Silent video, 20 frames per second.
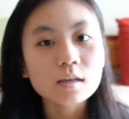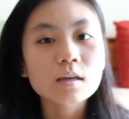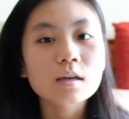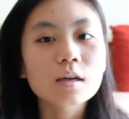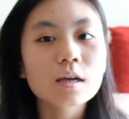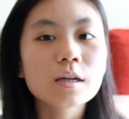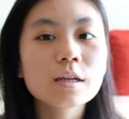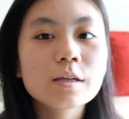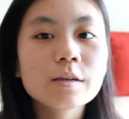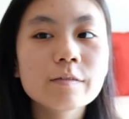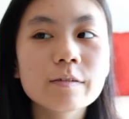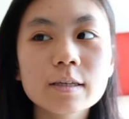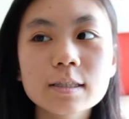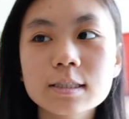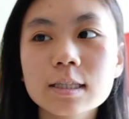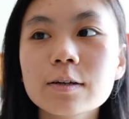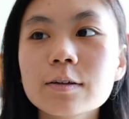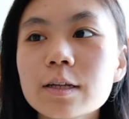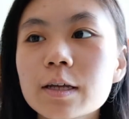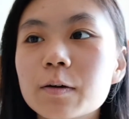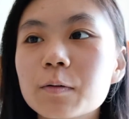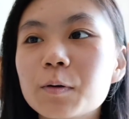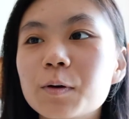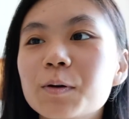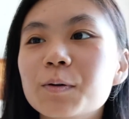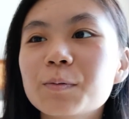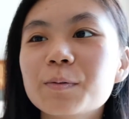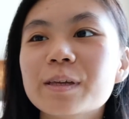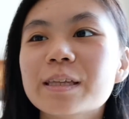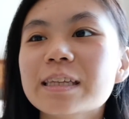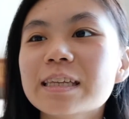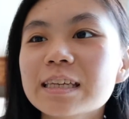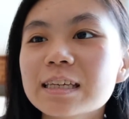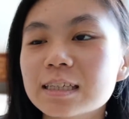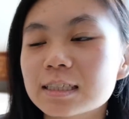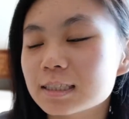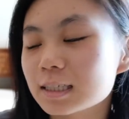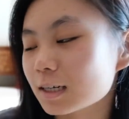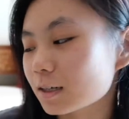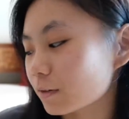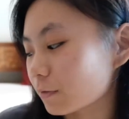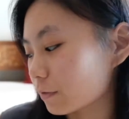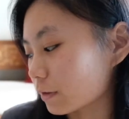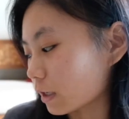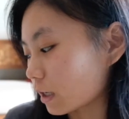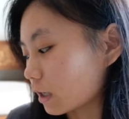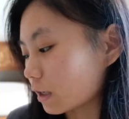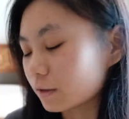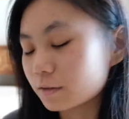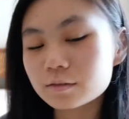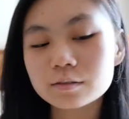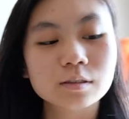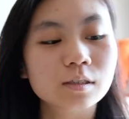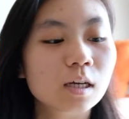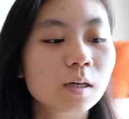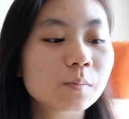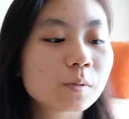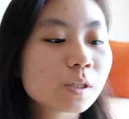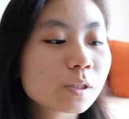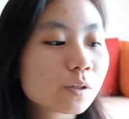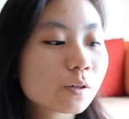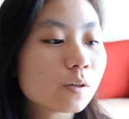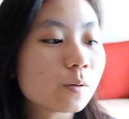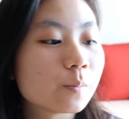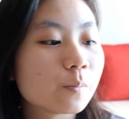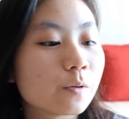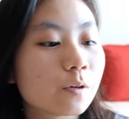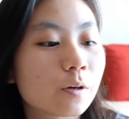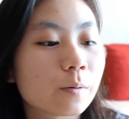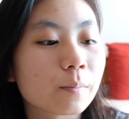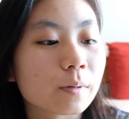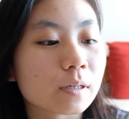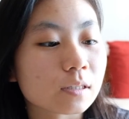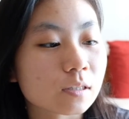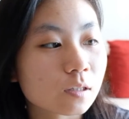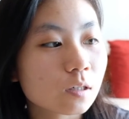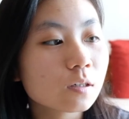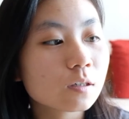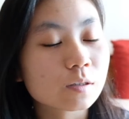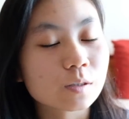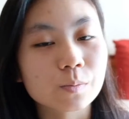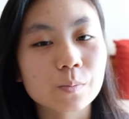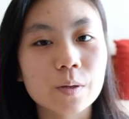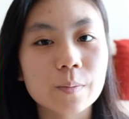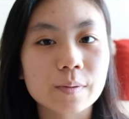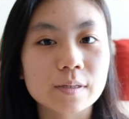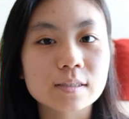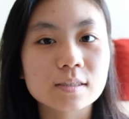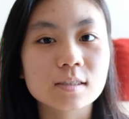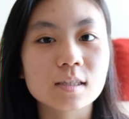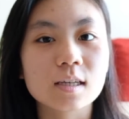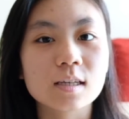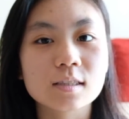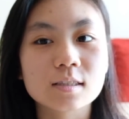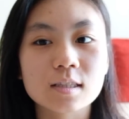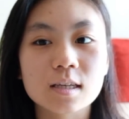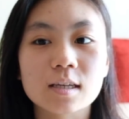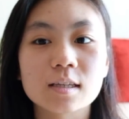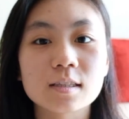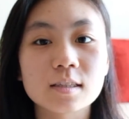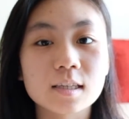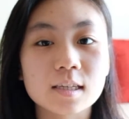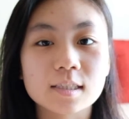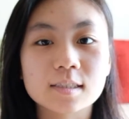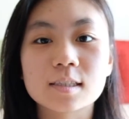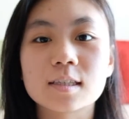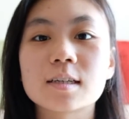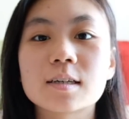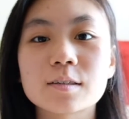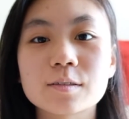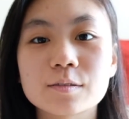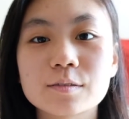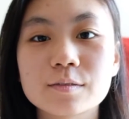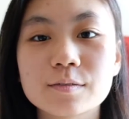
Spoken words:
Anyways, now that Windy is out of the house, I'm just going to put on my socks, wear my skates and test it out.